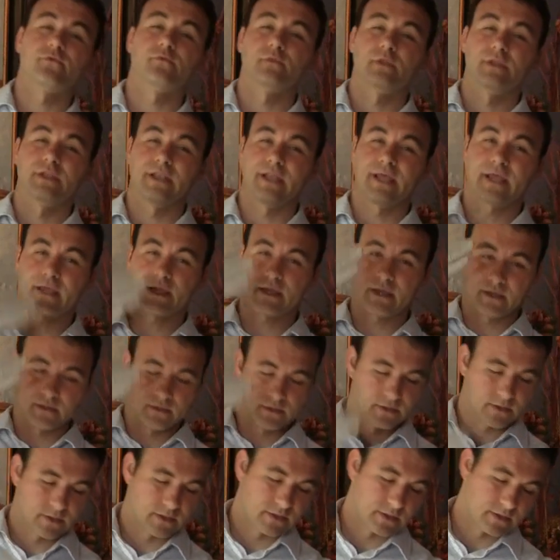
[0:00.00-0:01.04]
from the neck
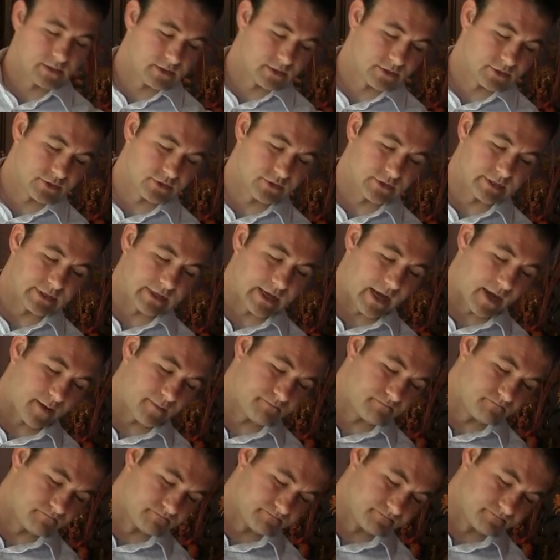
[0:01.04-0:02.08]
to the top.